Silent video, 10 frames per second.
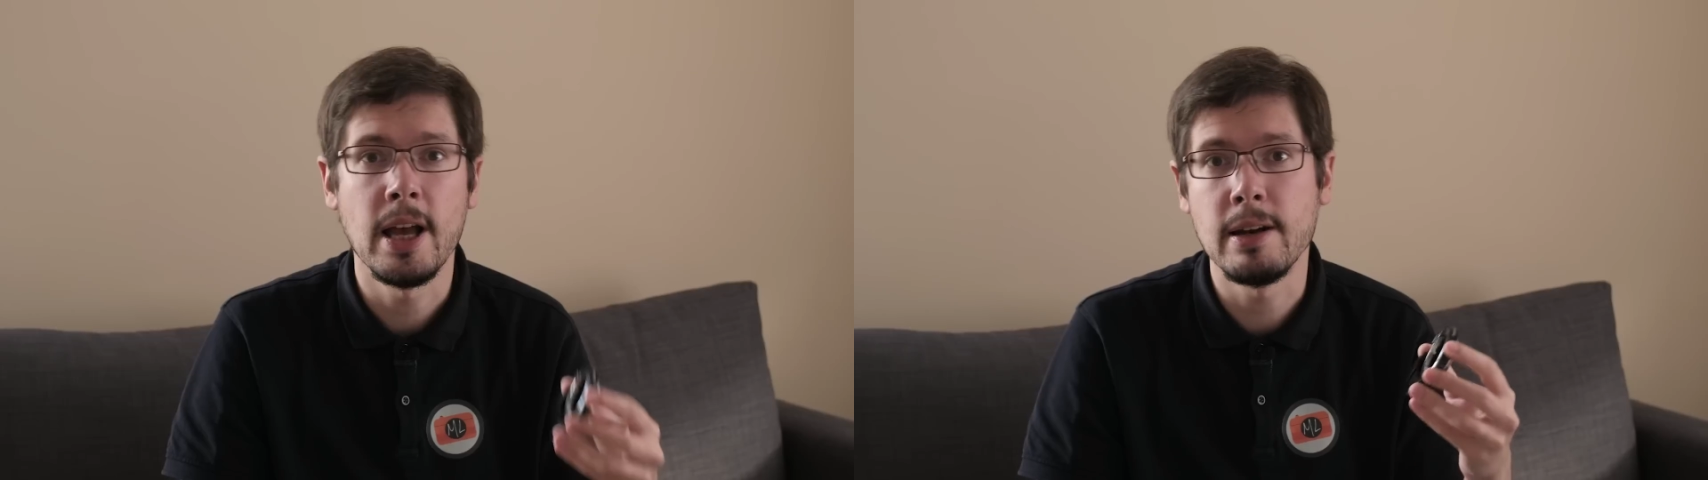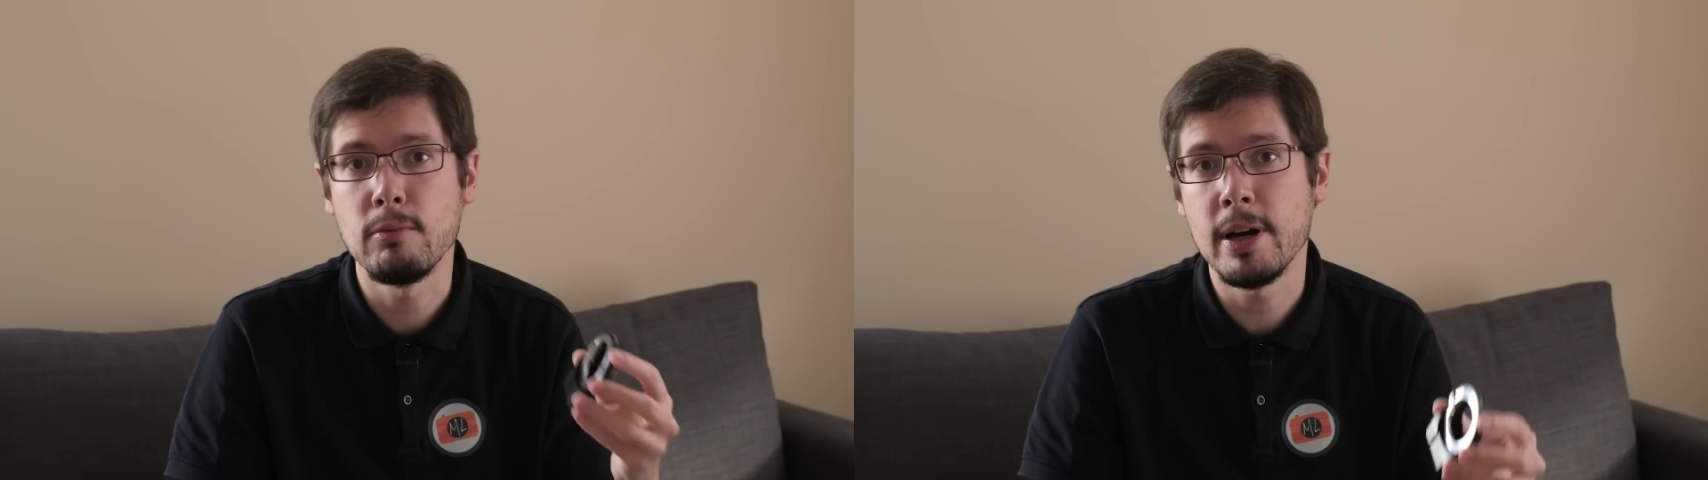
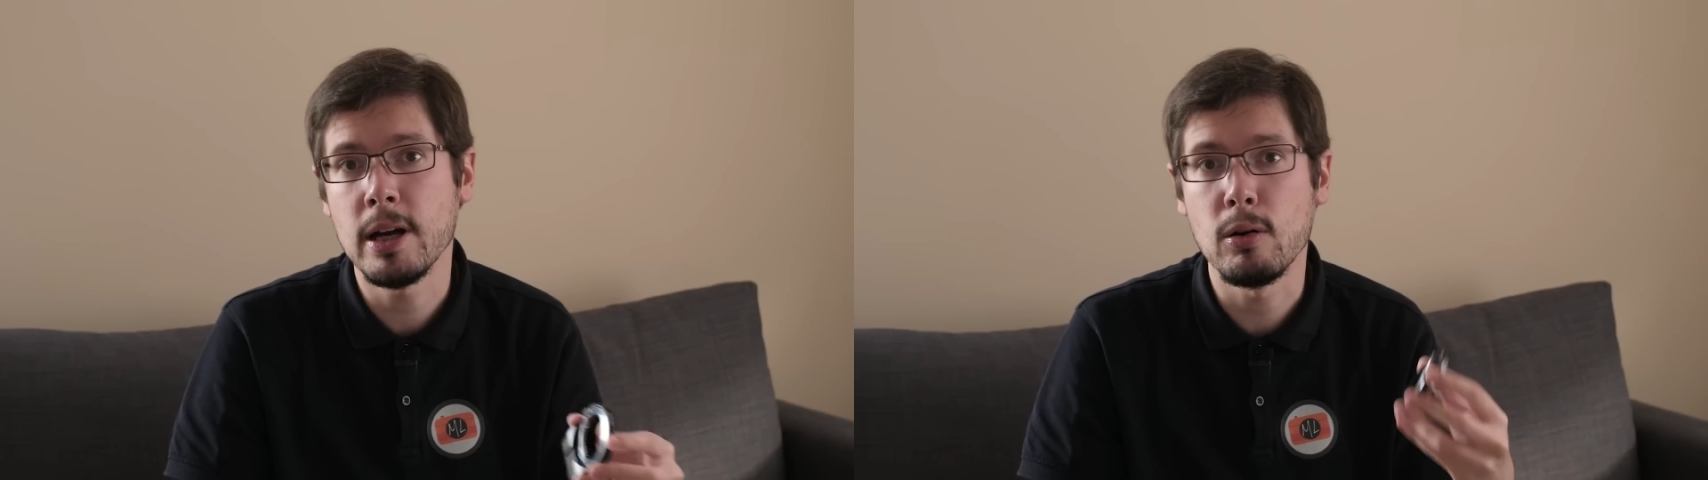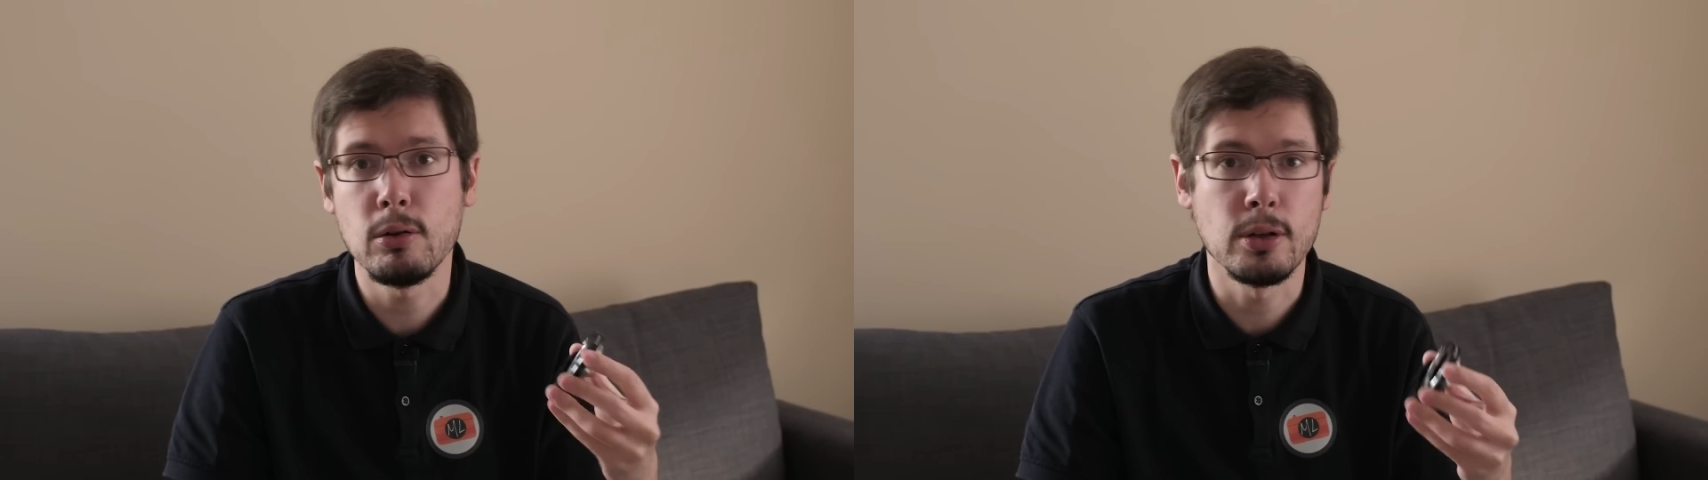and where
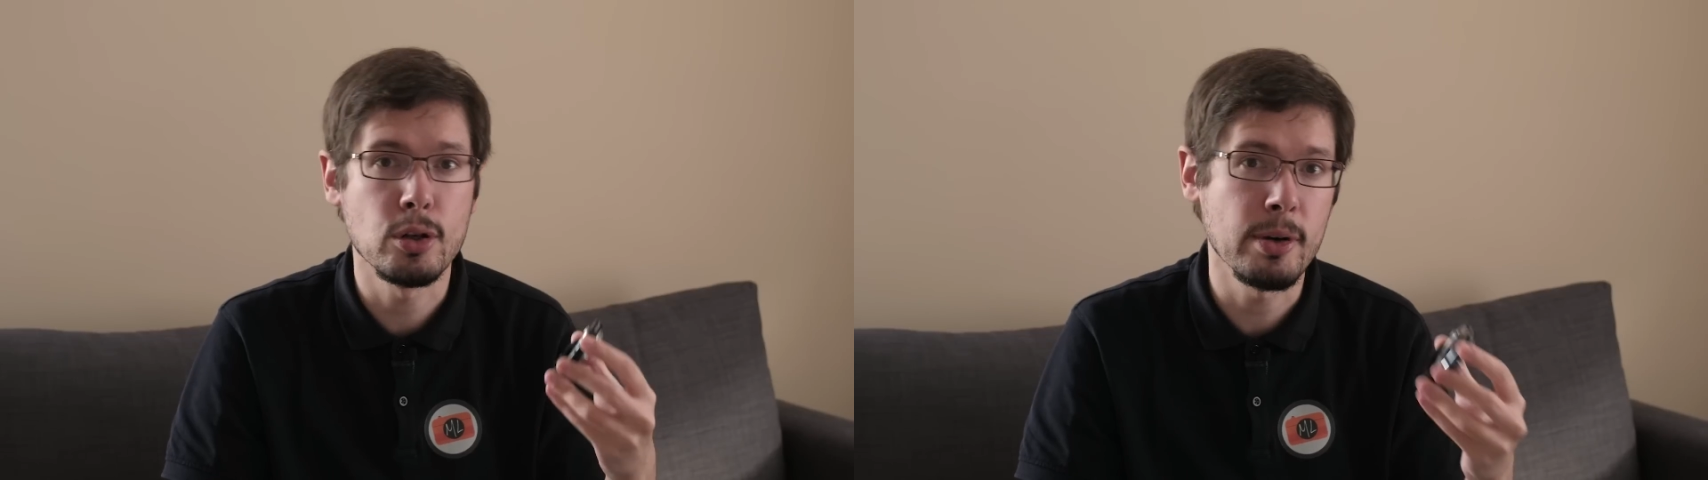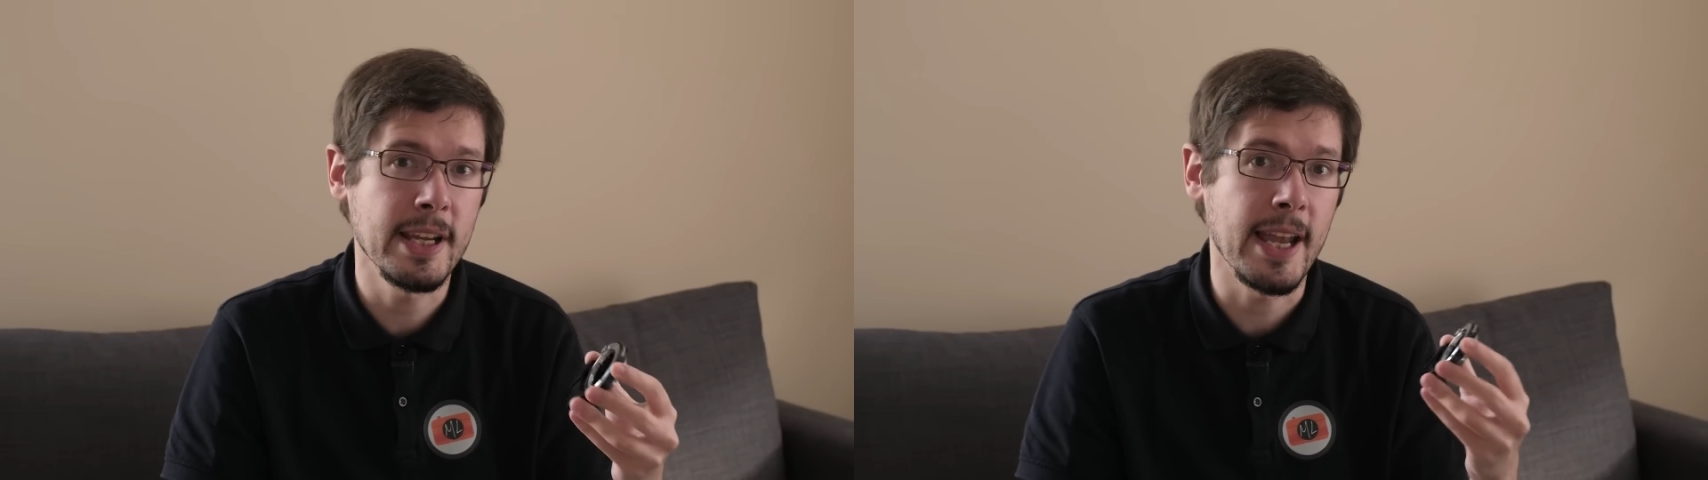all the
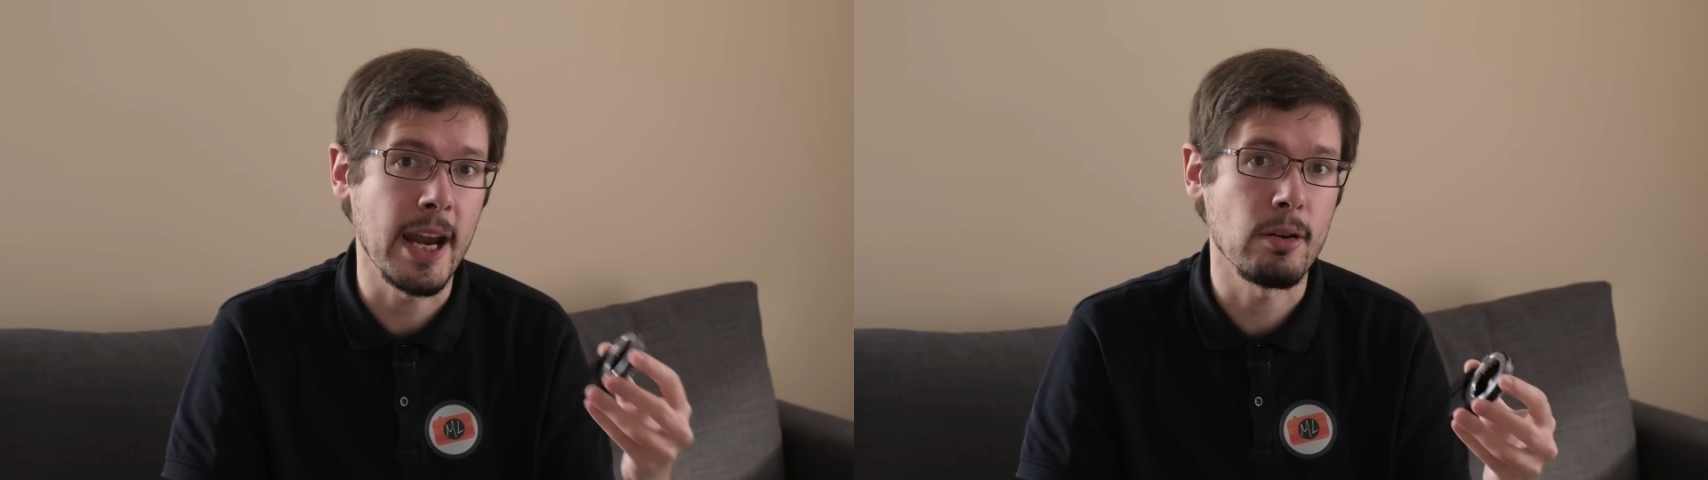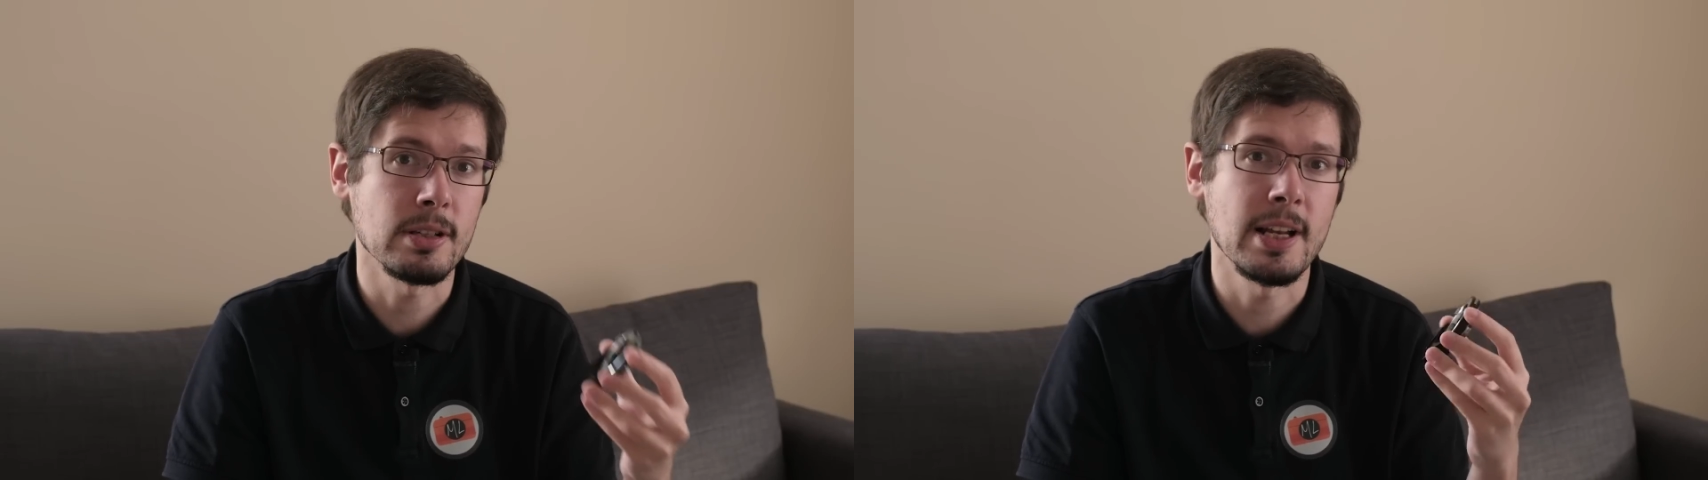tricky
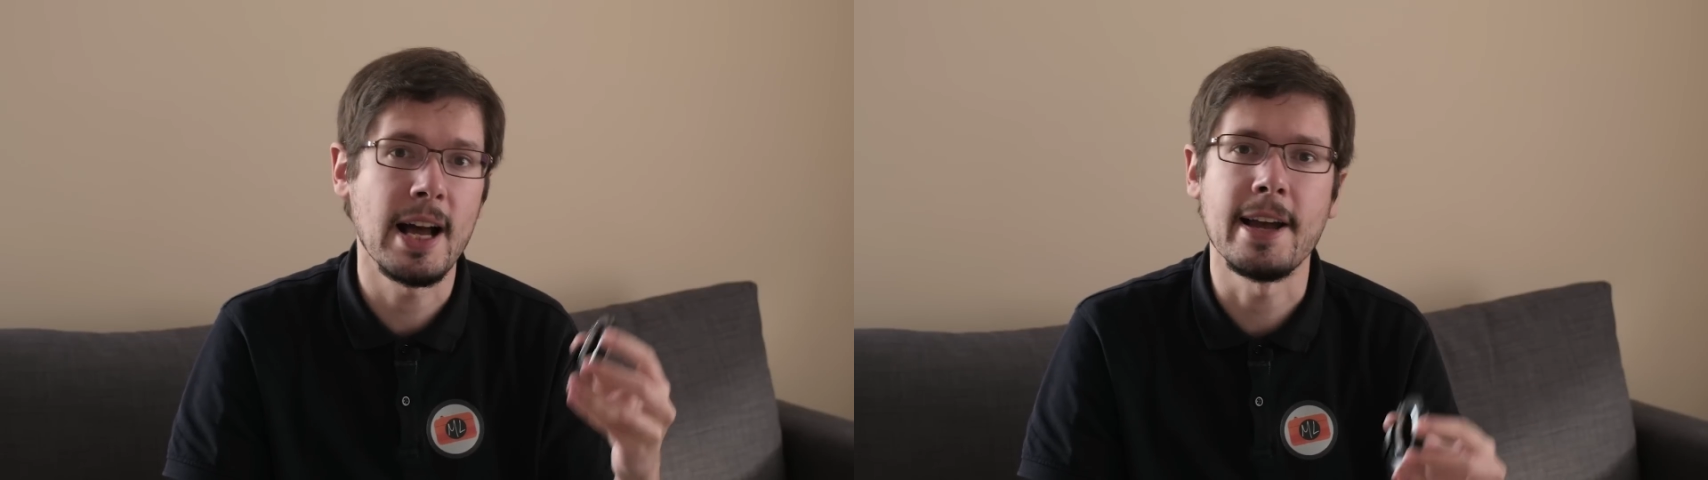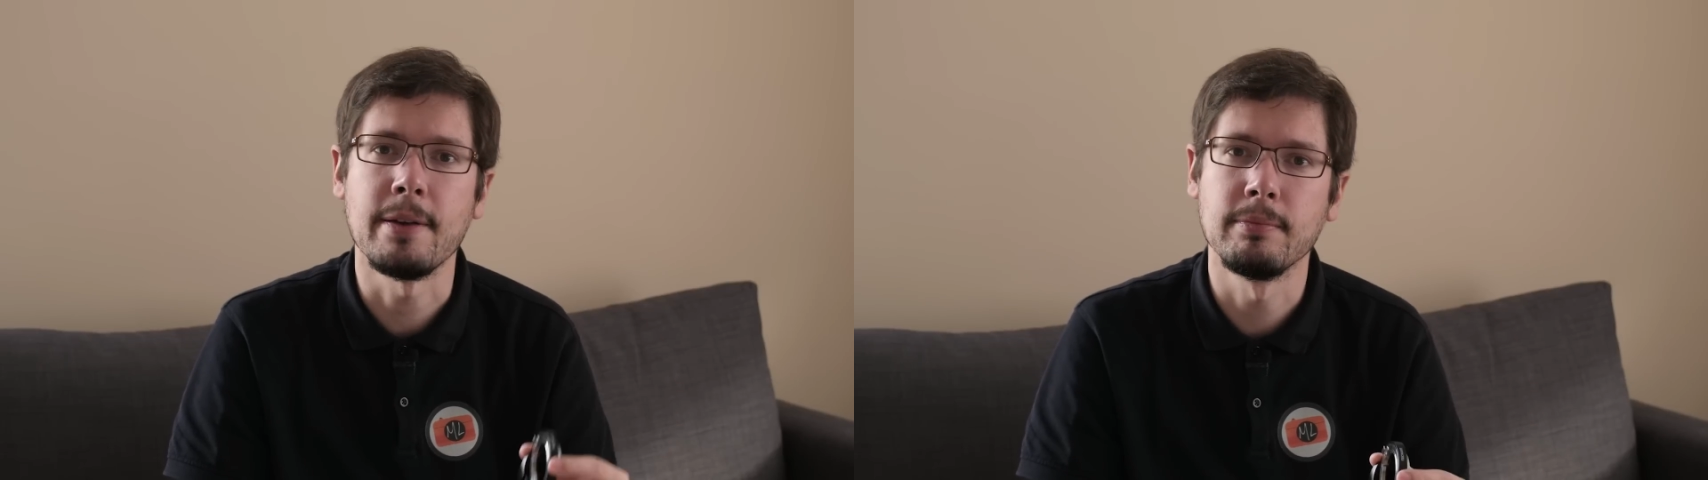errors
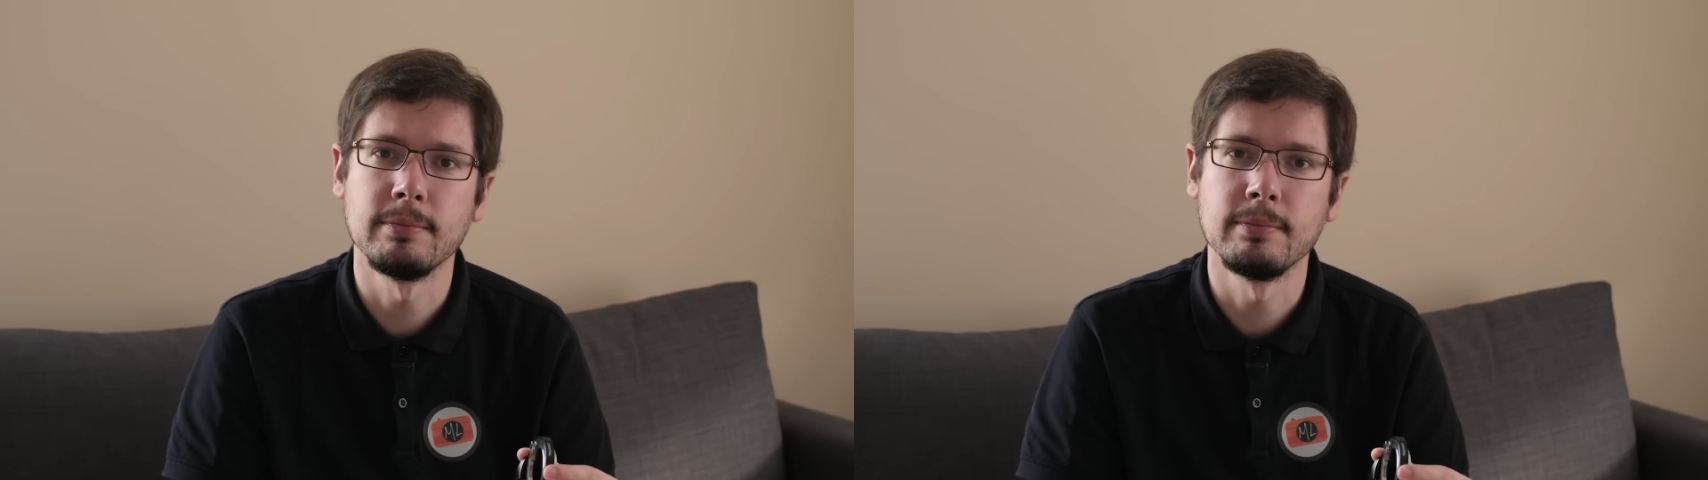lie.